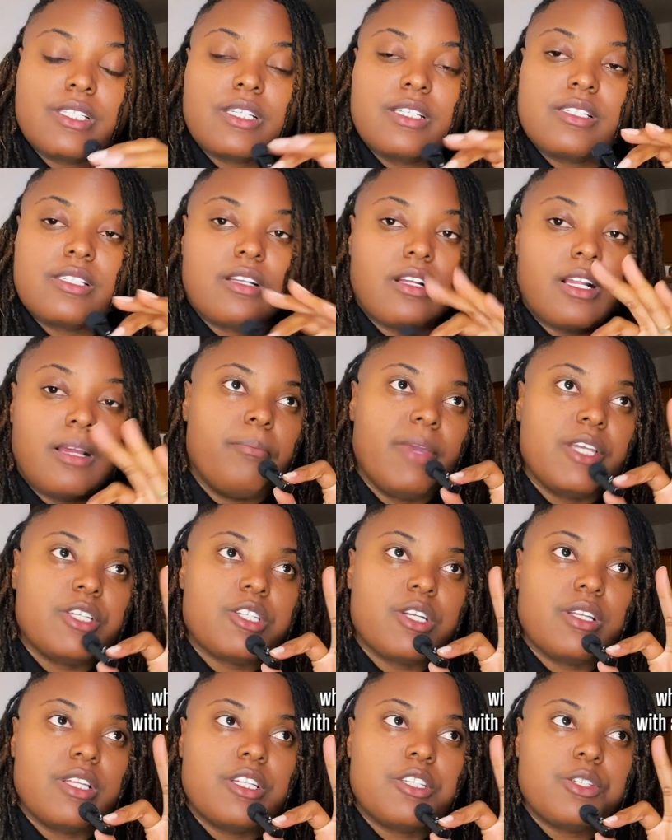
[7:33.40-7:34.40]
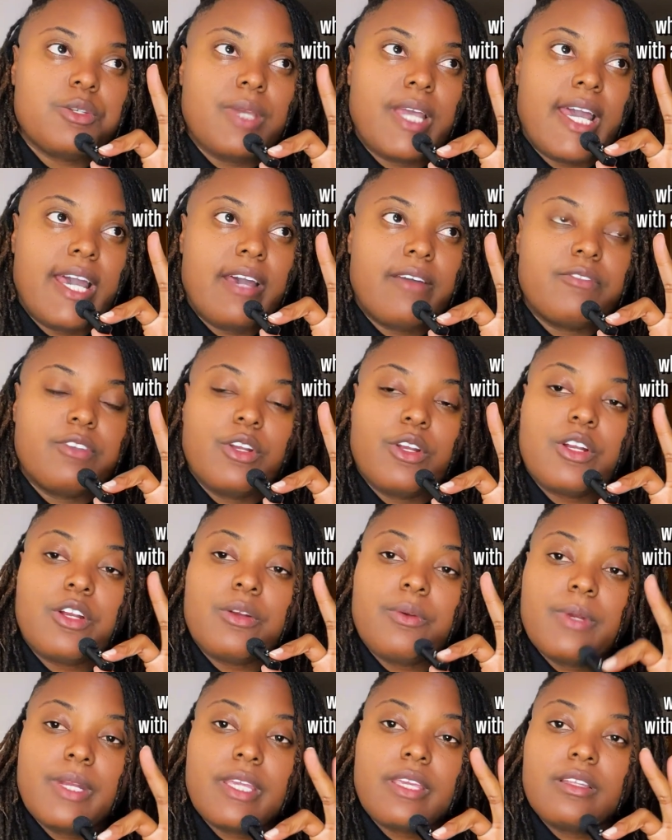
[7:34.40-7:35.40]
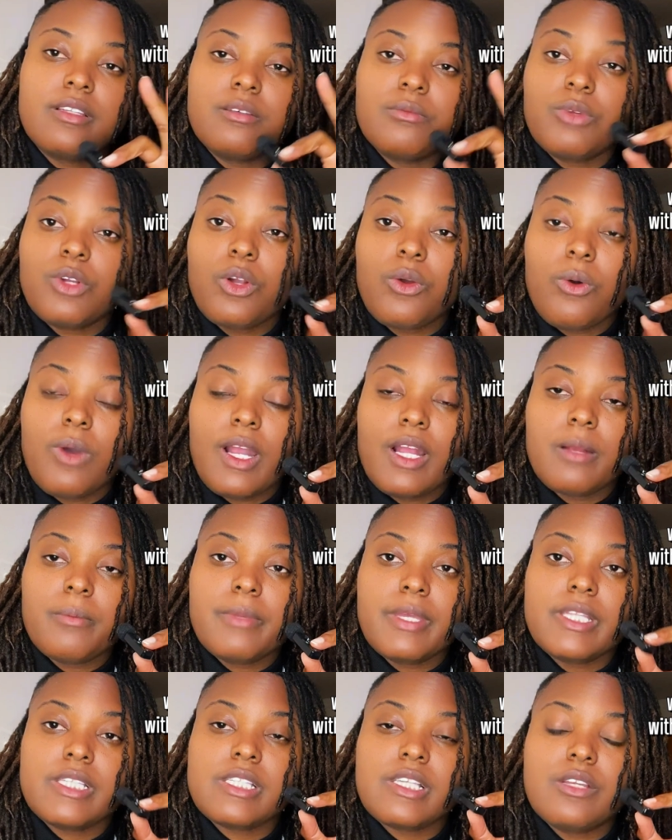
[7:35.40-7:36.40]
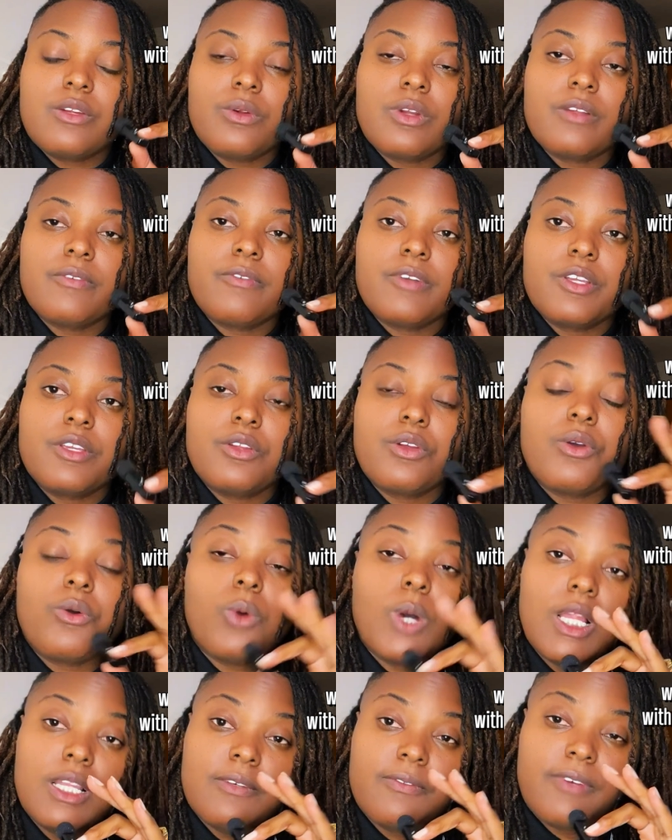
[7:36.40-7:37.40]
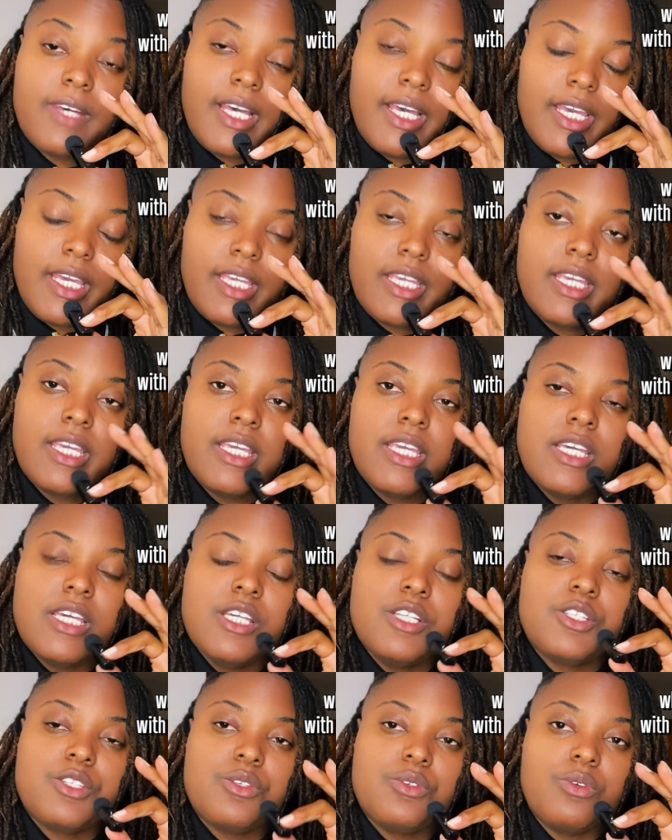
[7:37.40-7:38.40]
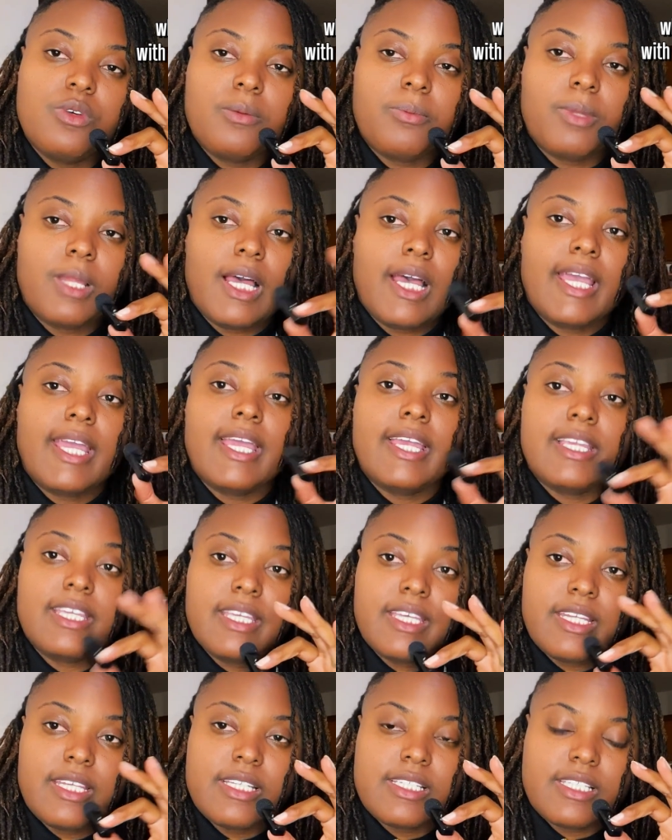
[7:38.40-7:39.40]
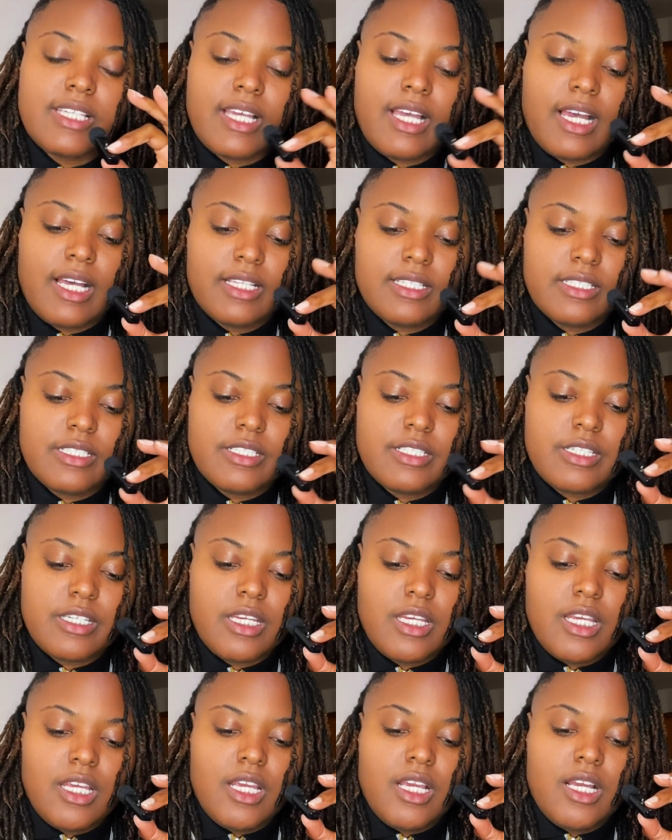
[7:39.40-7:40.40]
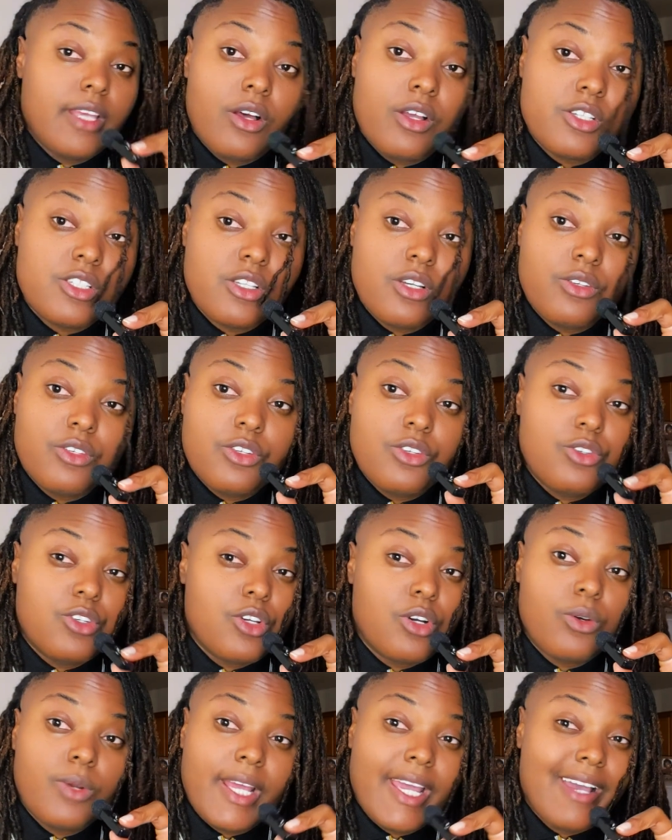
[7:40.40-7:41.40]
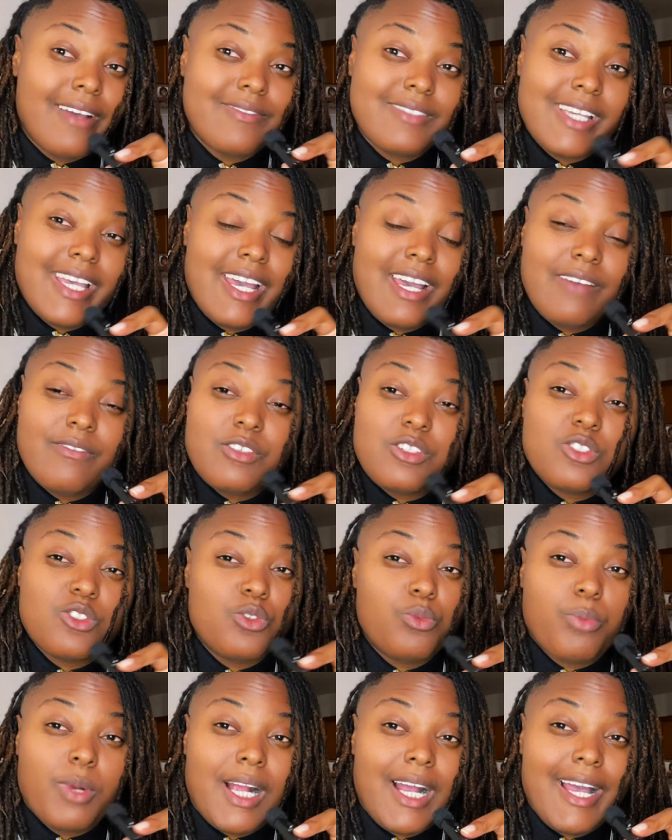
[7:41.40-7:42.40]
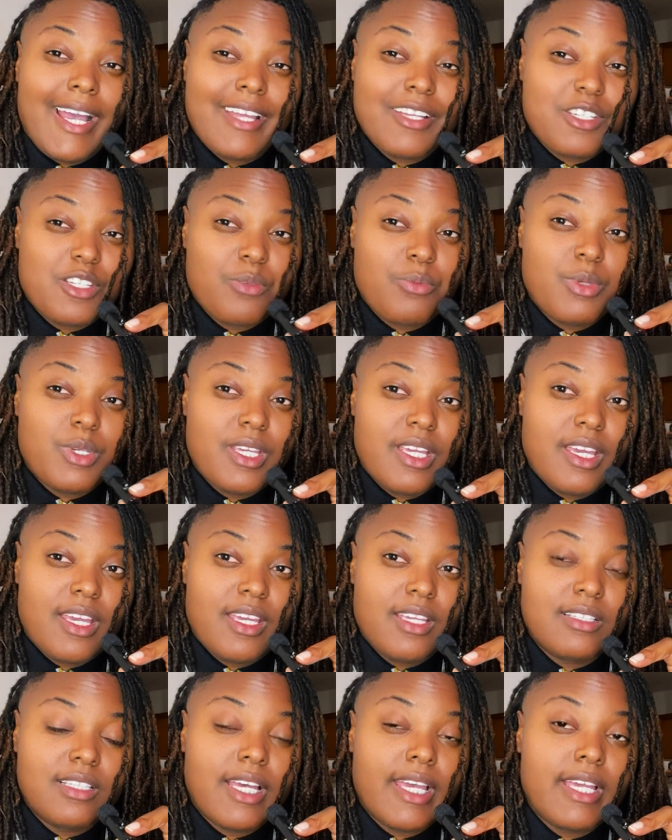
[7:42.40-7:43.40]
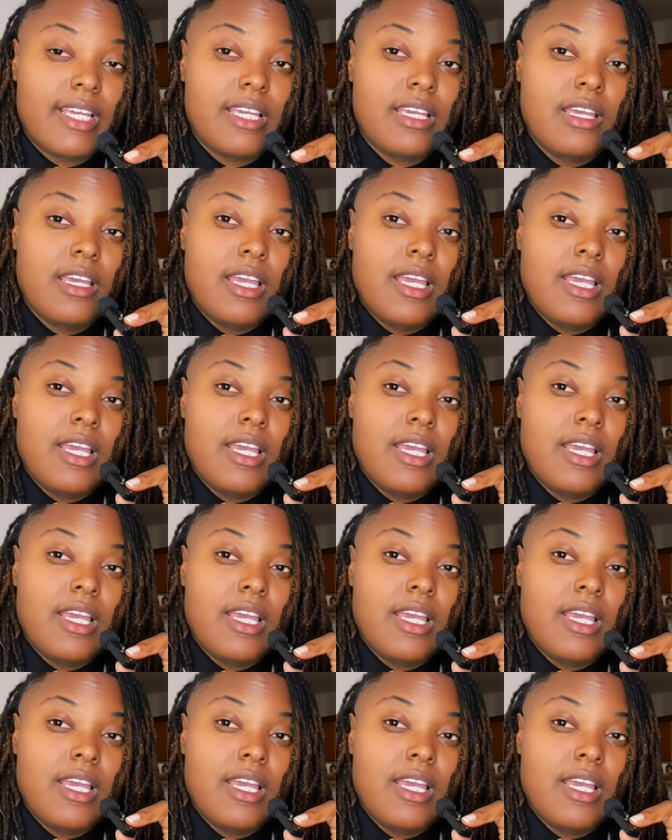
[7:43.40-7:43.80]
is concerned. Make sure that you have your curriculum requirements in order for you to qualify to apply and get into college. And also, you don't have to have a super high GPA. Like,